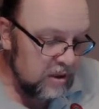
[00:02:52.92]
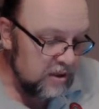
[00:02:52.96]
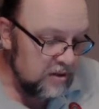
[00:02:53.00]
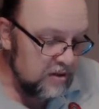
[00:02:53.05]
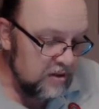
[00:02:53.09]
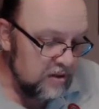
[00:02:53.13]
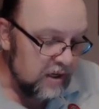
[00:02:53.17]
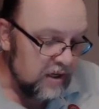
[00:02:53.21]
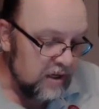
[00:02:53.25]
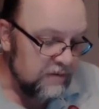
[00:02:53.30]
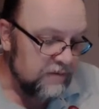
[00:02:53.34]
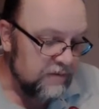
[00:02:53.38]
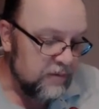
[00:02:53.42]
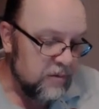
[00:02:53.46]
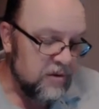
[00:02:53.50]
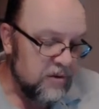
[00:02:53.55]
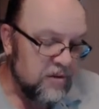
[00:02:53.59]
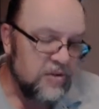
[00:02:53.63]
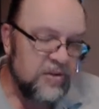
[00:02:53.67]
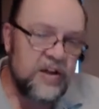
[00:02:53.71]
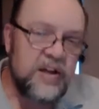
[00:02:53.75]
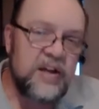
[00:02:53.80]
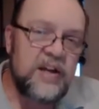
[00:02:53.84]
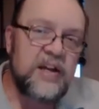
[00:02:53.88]
Therefore
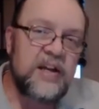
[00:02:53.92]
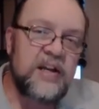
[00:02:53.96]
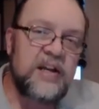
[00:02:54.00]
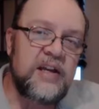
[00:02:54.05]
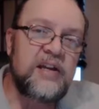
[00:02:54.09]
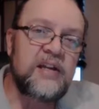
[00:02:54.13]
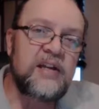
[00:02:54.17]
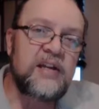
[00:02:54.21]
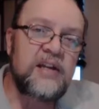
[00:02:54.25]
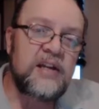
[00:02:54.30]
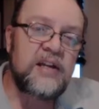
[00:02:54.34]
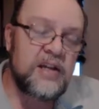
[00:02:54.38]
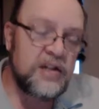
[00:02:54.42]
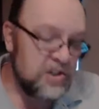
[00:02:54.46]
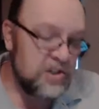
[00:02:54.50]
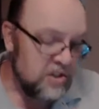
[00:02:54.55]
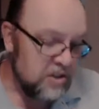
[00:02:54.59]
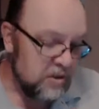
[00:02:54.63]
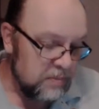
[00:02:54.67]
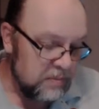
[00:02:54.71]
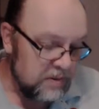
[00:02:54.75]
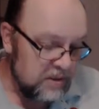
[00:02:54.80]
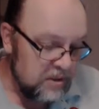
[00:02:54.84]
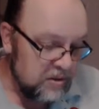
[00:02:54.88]
they
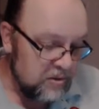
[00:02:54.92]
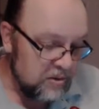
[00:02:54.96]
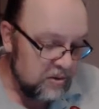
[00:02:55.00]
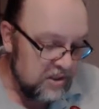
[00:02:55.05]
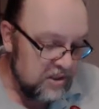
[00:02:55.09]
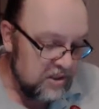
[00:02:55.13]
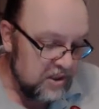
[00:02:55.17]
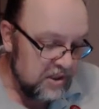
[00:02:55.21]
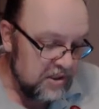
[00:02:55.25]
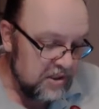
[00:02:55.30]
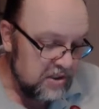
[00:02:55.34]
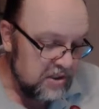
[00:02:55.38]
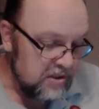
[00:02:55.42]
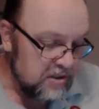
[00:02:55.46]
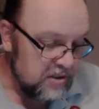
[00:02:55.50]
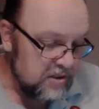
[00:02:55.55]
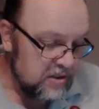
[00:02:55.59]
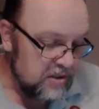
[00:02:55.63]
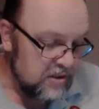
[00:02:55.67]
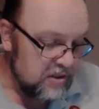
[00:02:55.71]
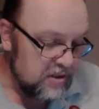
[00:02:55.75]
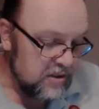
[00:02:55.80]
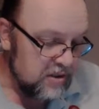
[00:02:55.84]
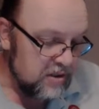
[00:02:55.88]
shall be your
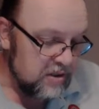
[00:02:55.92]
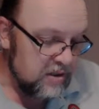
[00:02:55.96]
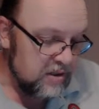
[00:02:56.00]
judges.